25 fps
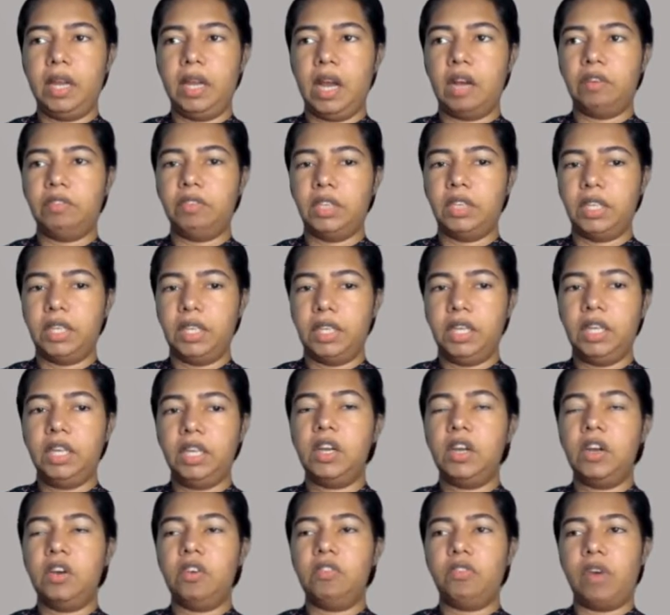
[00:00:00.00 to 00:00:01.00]

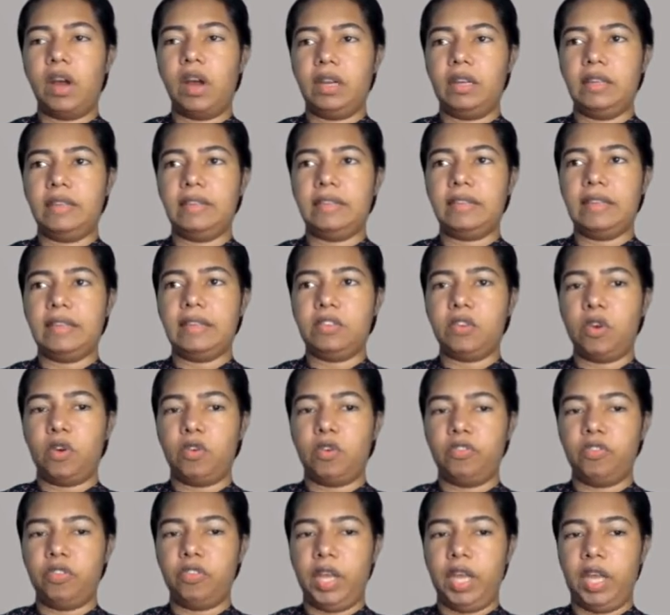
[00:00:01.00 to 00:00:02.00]
covering what is a
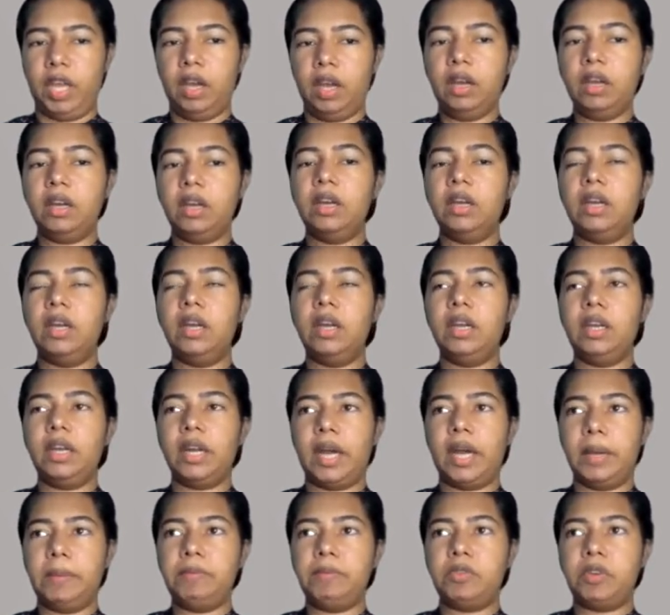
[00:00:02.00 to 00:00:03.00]
software,
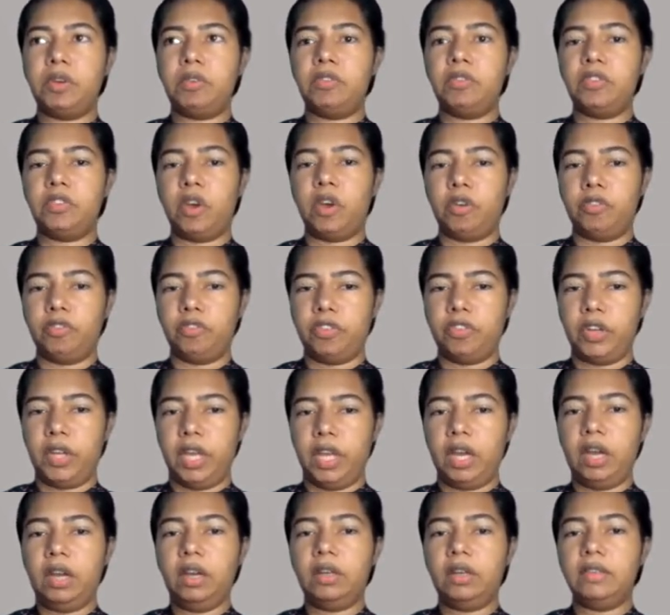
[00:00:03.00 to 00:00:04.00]
types of
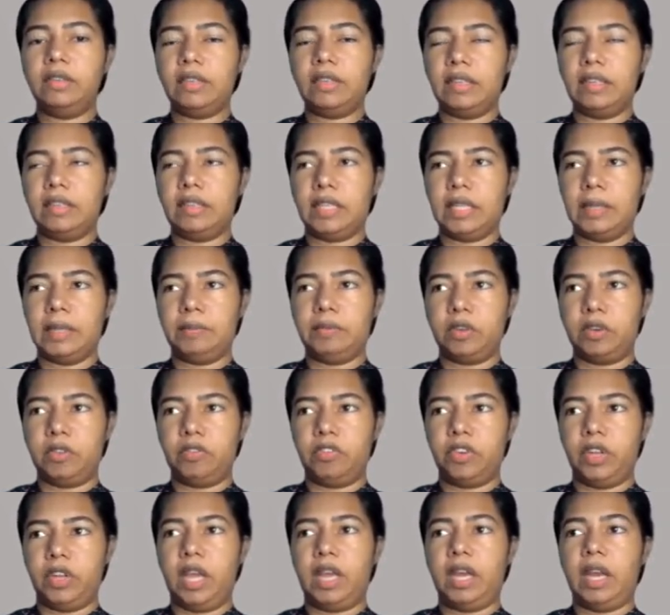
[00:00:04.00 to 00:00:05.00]
software, system
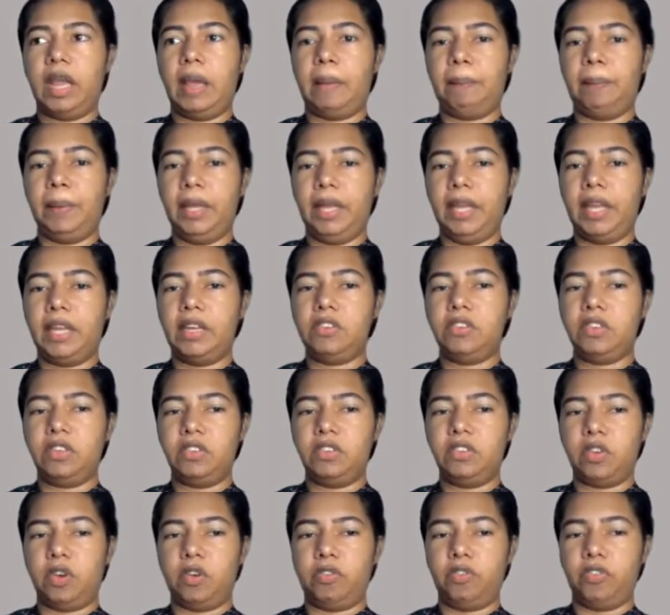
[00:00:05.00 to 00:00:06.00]
software and application
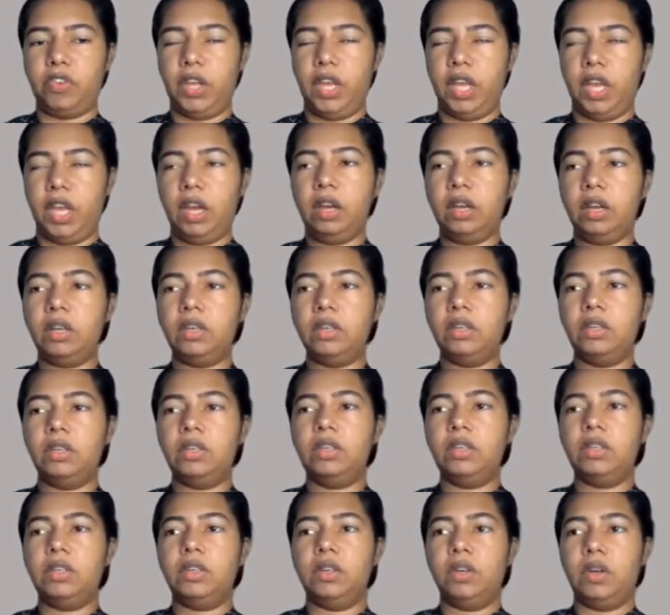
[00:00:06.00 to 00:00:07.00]
software,
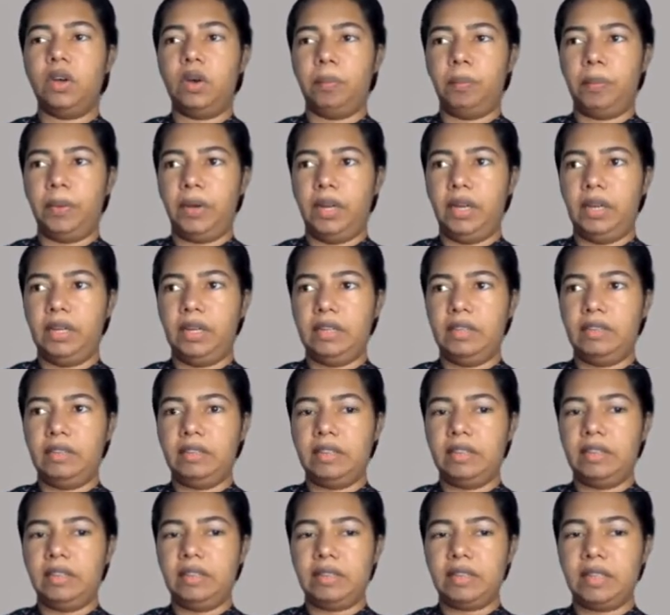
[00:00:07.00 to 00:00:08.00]
operating
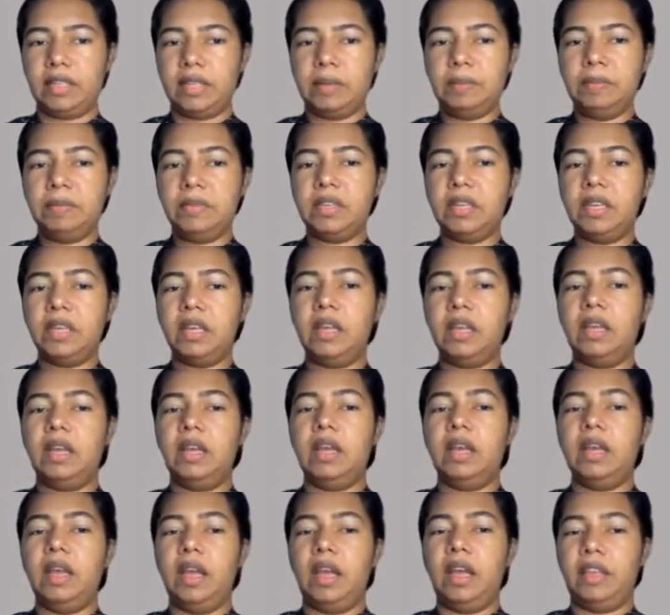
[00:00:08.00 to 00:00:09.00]
systems,
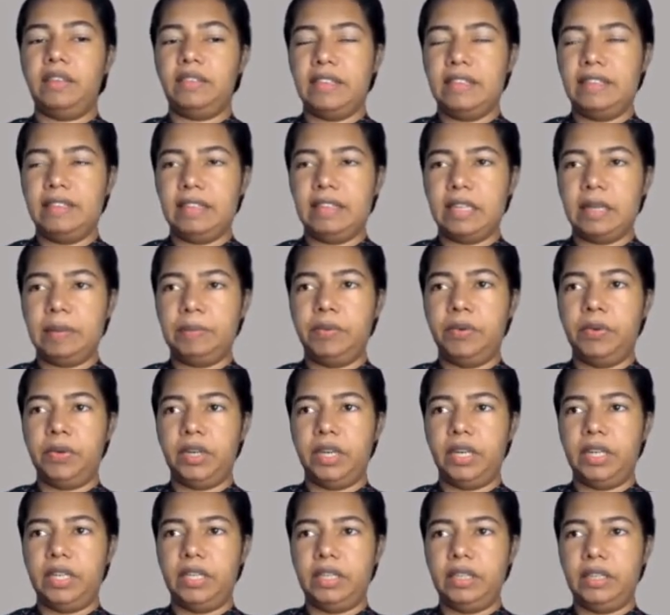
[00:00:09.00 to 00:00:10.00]
system
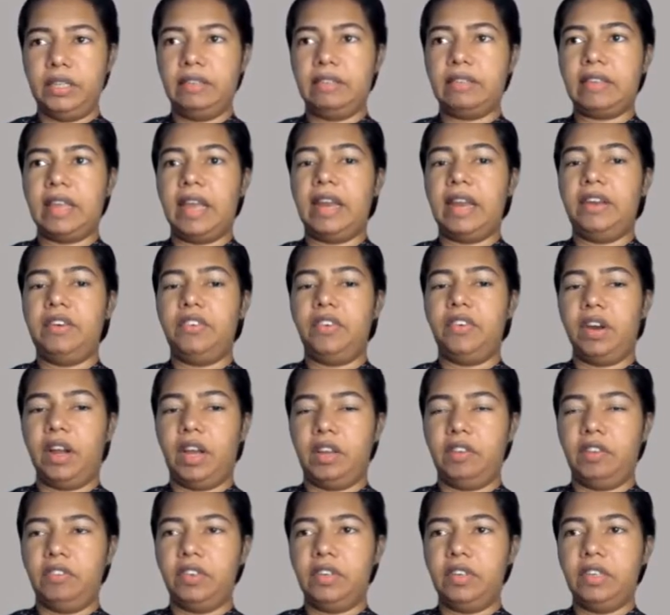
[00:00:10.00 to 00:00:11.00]
utilities and
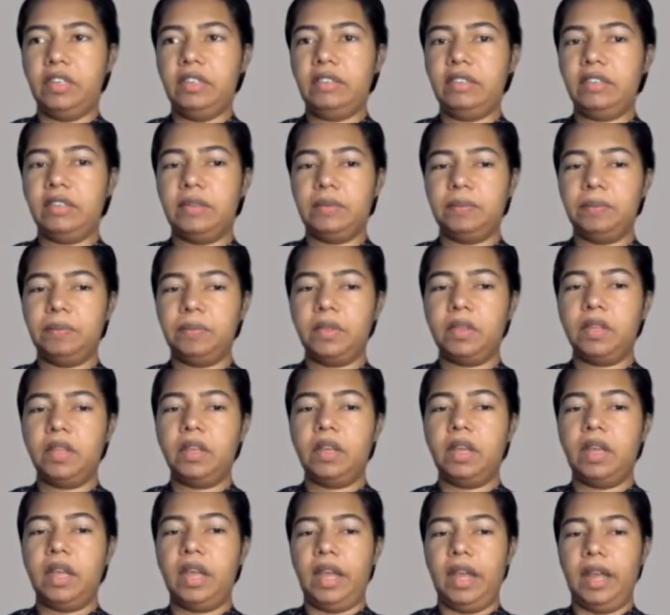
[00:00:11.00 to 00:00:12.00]
drivers,
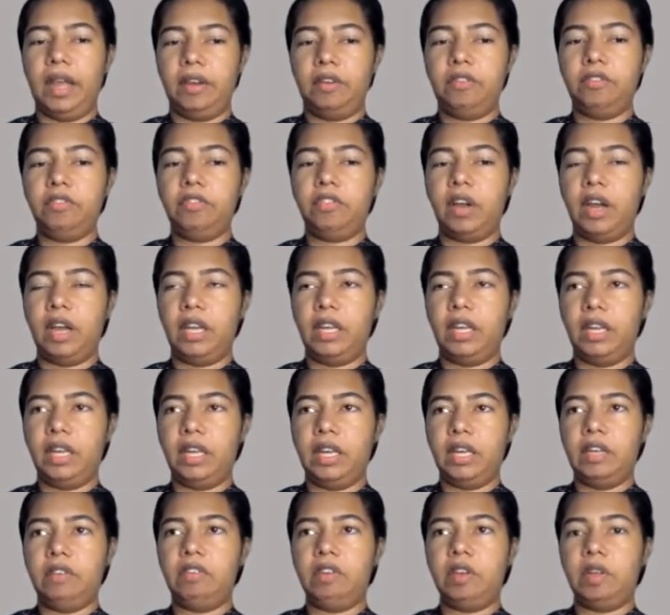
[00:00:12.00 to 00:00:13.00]
and
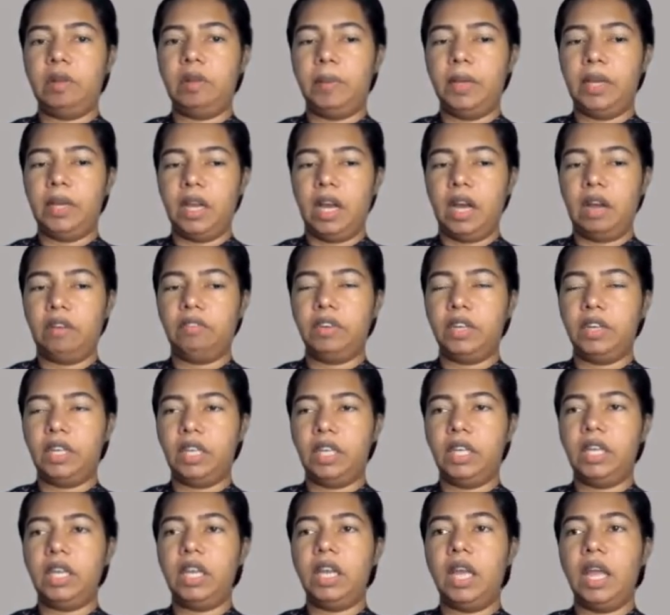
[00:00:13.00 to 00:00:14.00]
finally, we will be
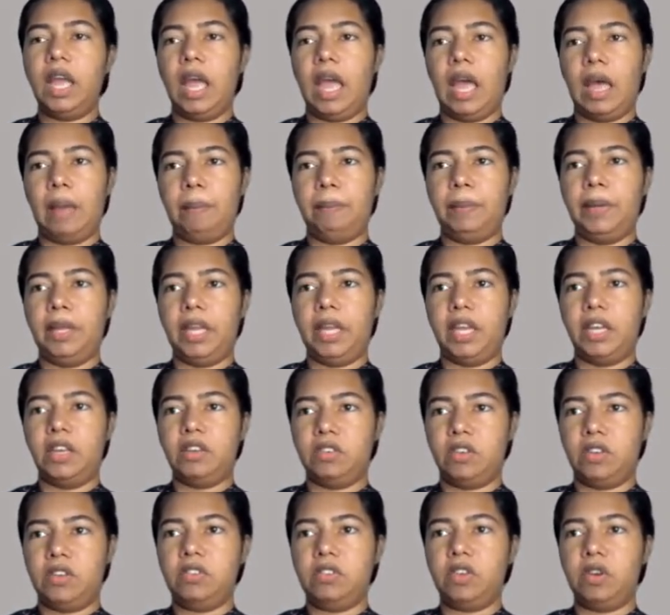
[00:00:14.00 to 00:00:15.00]
covering
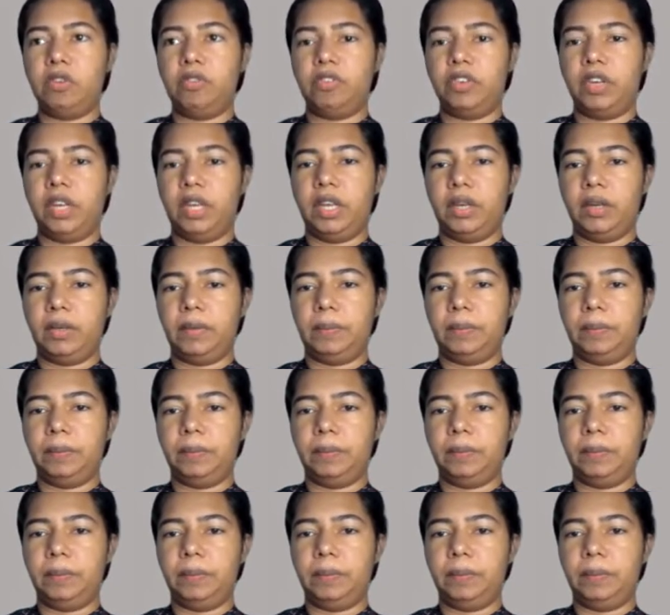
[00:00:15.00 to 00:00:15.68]
application software.